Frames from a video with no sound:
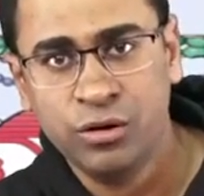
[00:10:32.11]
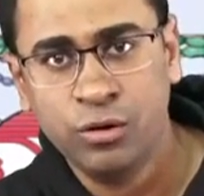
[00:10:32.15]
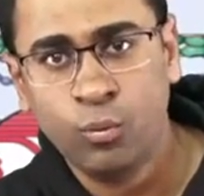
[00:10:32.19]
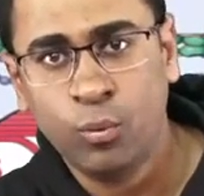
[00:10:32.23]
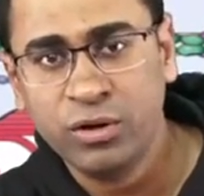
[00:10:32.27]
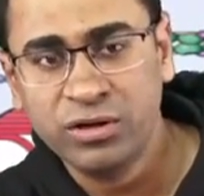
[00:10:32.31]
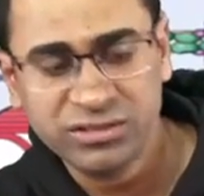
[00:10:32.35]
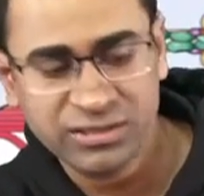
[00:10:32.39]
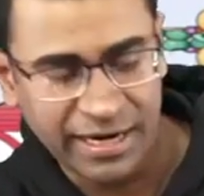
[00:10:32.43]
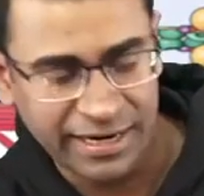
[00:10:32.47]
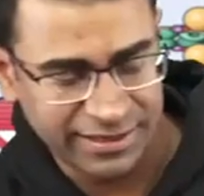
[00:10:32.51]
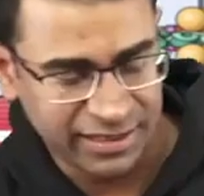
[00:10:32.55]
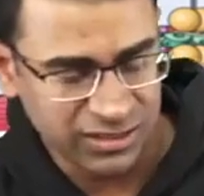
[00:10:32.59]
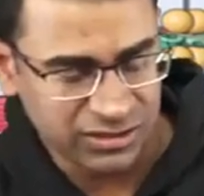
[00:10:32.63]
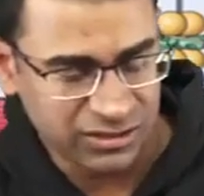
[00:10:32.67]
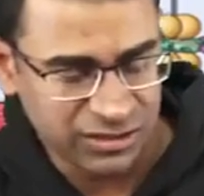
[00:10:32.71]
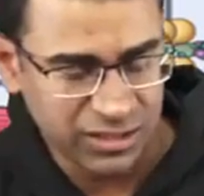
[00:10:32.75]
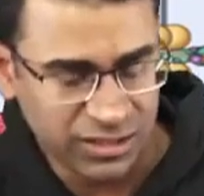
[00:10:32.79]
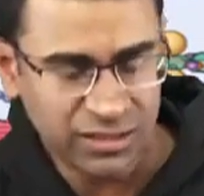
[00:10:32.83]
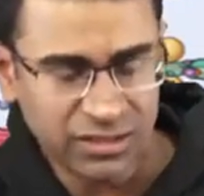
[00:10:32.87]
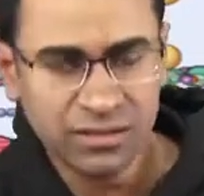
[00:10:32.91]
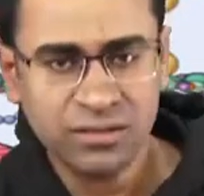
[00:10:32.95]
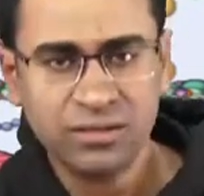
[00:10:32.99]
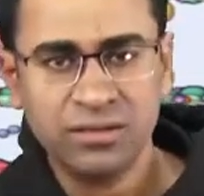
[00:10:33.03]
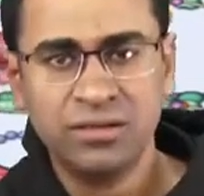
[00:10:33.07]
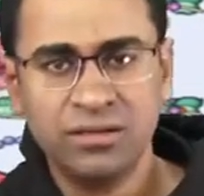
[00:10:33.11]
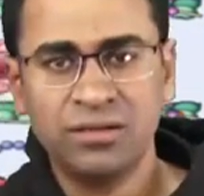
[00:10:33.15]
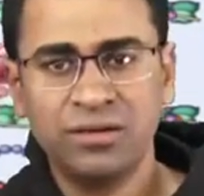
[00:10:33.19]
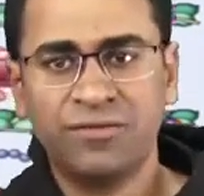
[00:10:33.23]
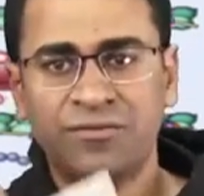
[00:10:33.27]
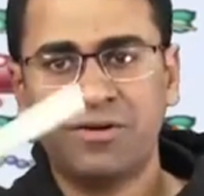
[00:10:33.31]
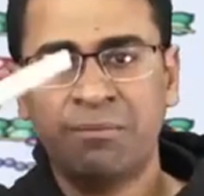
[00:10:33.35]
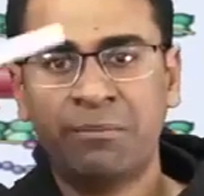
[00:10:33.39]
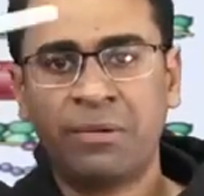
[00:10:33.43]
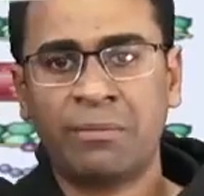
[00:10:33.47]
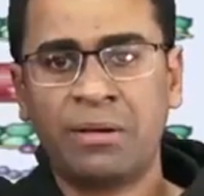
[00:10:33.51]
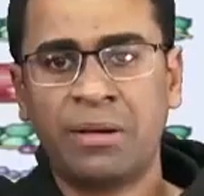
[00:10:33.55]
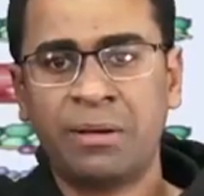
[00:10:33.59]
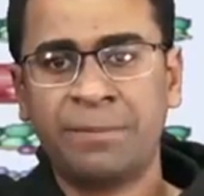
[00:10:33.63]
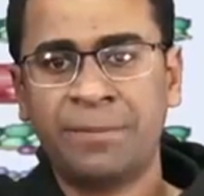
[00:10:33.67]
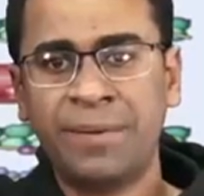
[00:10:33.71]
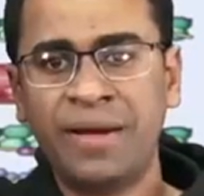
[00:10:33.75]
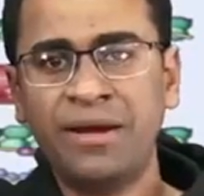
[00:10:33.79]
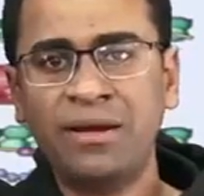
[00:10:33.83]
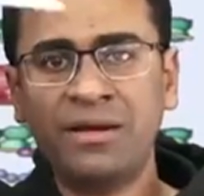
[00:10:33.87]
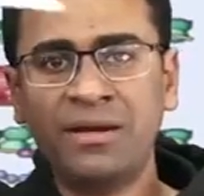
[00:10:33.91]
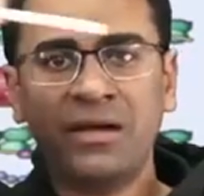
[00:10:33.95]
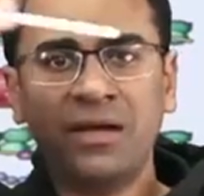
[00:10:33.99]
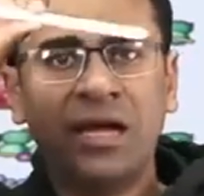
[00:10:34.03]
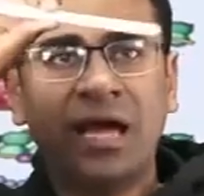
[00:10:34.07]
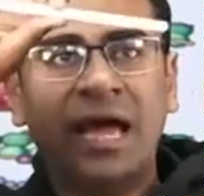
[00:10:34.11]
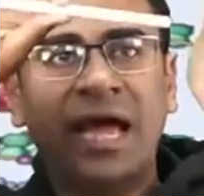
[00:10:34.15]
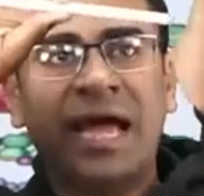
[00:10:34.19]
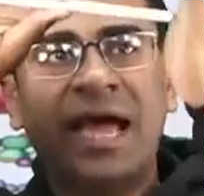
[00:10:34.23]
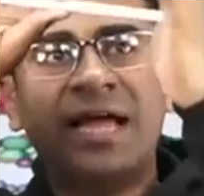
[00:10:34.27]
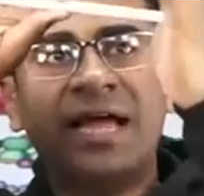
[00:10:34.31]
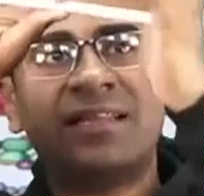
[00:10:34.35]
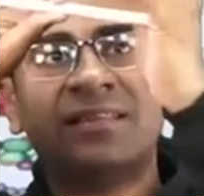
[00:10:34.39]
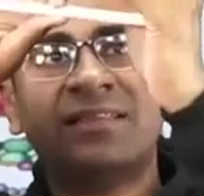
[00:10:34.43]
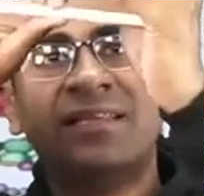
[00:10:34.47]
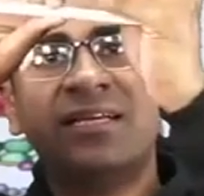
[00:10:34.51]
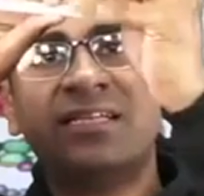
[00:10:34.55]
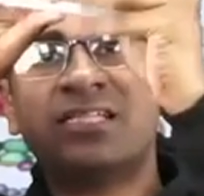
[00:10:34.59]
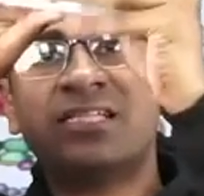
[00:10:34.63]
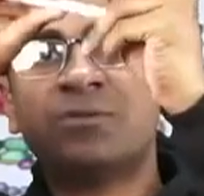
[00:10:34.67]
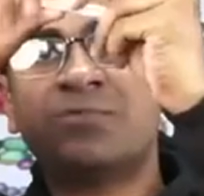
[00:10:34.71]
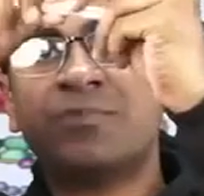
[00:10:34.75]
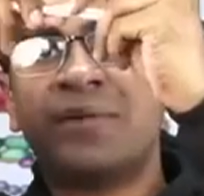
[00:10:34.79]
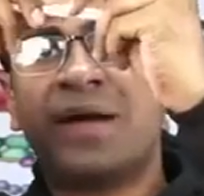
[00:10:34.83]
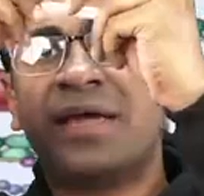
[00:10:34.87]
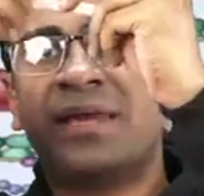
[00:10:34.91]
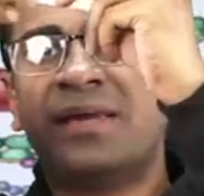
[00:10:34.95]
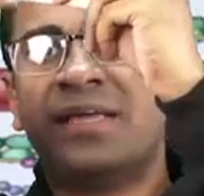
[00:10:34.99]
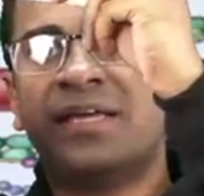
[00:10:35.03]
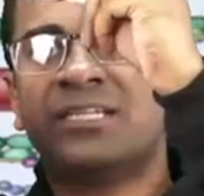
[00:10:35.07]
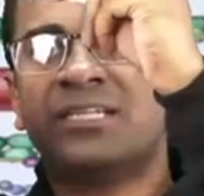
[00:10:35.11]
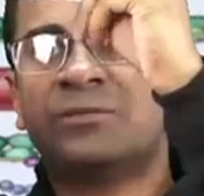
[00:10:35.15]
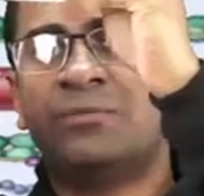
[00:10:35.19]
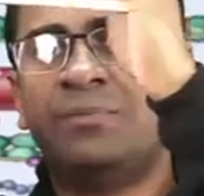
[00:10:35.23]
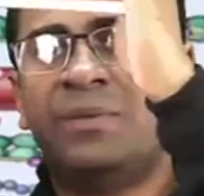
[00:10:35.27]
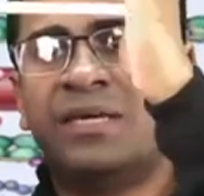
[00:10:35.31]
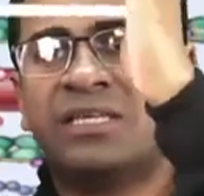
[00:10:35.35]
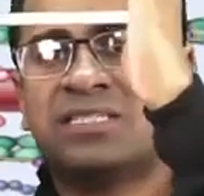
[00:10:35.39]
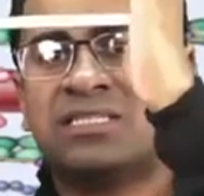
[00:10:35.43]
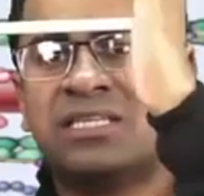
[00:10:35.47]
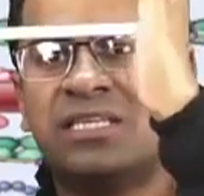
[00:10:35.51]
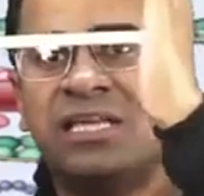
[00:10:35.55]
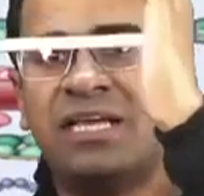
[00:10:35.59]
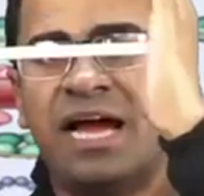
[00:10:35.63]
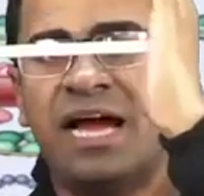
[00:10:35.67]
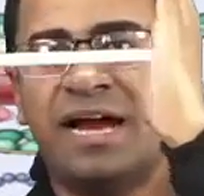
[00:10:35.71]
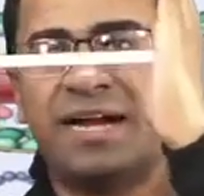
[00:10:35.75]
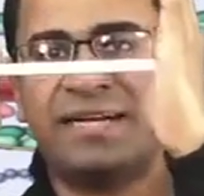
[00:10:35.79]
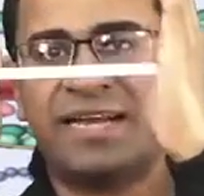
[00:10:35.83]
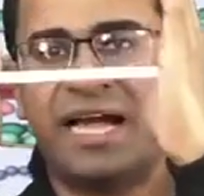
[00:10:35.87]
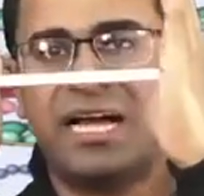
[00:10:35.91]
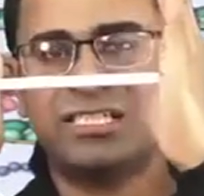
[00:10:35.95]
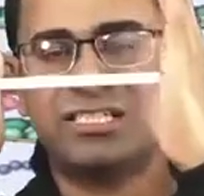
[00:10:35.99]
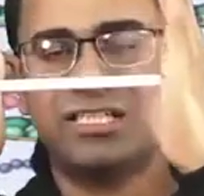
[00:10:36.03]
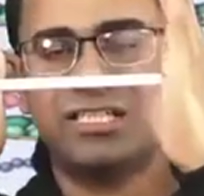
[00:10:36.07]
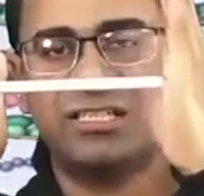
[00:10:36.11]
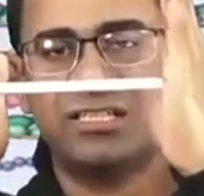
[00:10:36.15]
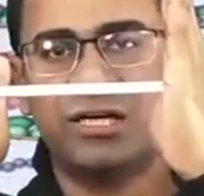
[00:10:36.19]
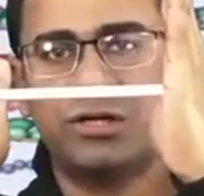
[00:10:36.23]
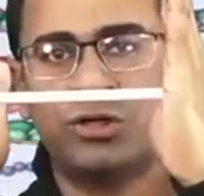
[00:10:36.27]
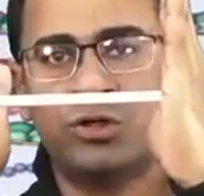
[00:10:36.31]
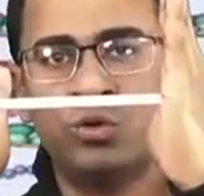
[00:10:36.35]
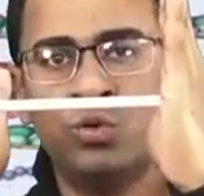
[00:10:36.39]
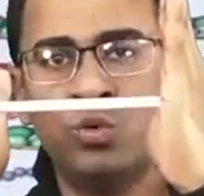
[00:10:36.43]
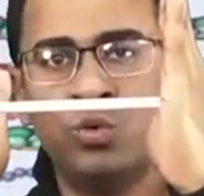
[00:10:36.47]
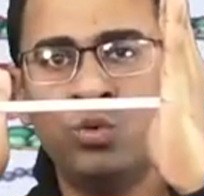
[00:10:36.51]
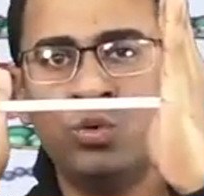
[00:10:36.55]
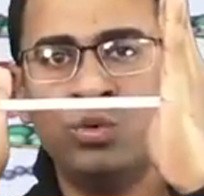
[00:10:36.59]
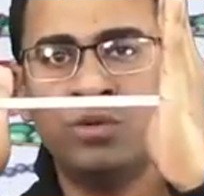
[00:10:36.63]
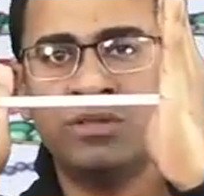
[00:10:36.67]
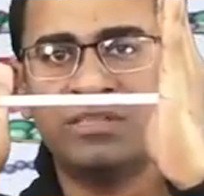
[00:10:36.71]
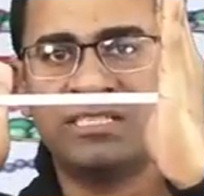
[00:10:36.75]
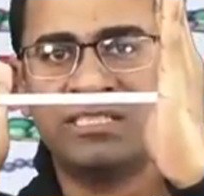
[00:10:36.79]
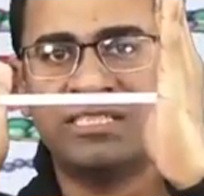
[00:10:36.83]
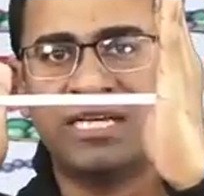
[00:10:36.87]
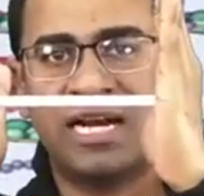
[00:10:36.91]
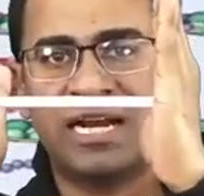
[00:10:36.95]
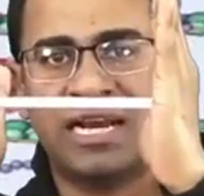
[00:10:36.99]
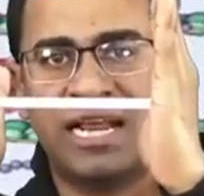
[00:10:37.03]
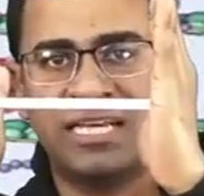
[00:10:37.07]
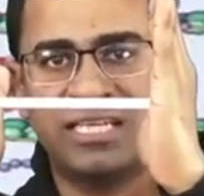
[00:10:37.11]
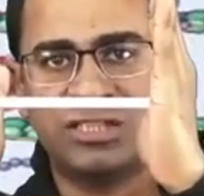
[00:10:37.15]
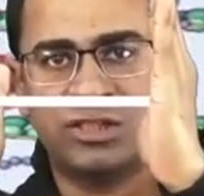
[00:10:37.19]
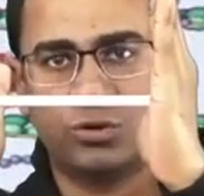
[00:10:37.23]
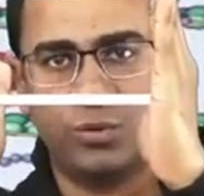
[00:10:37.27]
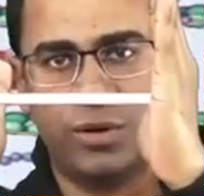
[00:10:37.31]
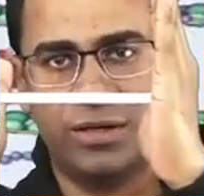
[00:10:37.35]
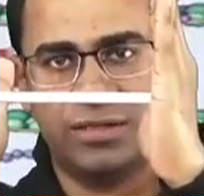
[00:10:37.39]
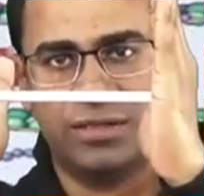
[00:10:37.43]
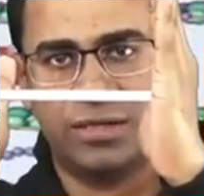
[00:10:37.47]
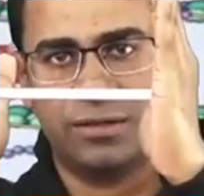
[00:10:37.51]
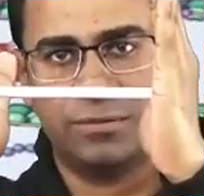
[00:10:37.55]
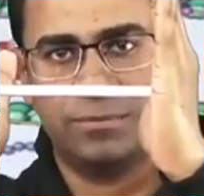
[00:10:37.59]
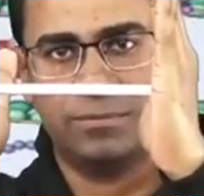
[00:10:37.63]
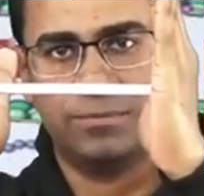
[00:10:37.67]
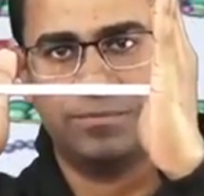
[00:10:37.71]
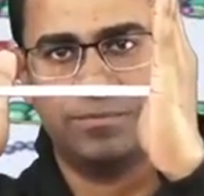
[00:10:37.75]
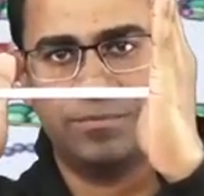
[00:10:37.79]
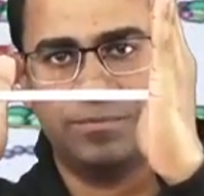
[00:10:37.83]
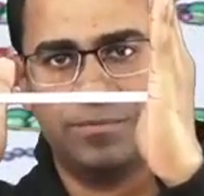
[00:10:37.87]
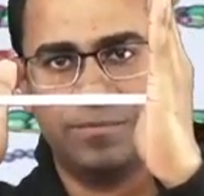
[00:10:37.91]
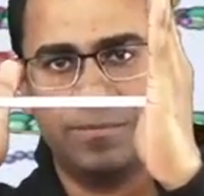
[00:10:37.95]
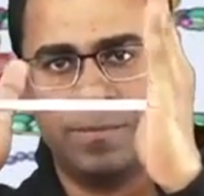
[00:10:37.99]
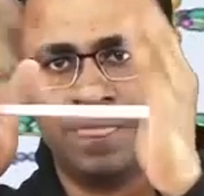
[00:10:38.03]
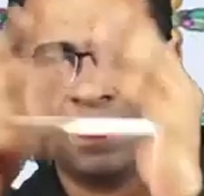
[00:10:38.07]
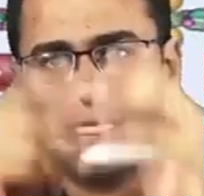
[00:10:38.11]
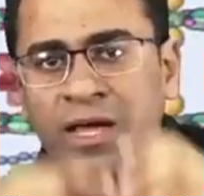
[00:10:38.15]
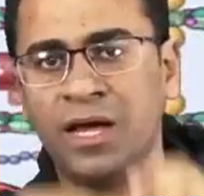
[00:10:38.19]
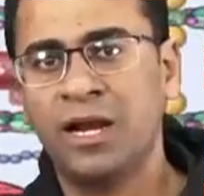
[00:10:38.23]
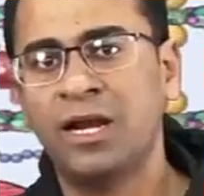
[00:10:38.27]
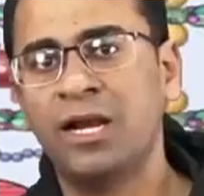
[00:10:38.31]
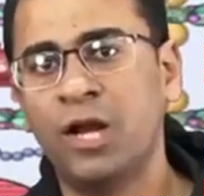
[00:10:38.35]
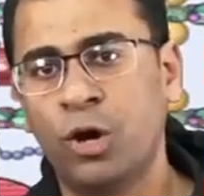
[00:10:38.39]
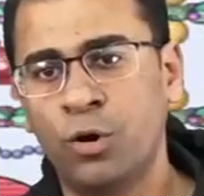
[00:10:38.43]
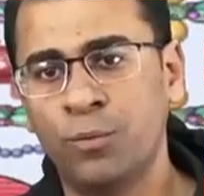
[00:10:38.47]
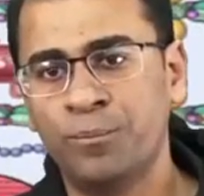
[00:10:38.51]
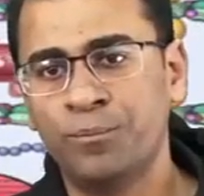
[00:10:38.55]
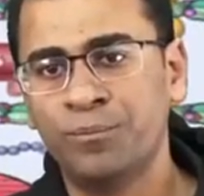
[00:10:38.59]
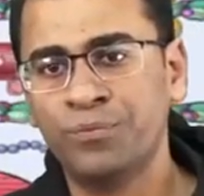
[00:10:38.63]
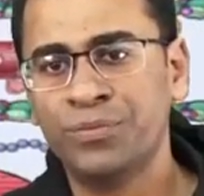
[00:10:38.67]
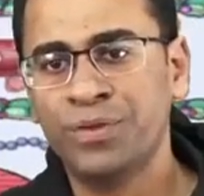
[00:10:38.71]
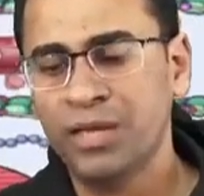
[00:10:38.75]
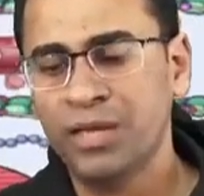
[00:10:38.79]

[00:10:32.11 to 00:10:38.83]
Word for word: What is titin gene? Remember my pen? and this pen is basically attaching the two Z lines together. Now,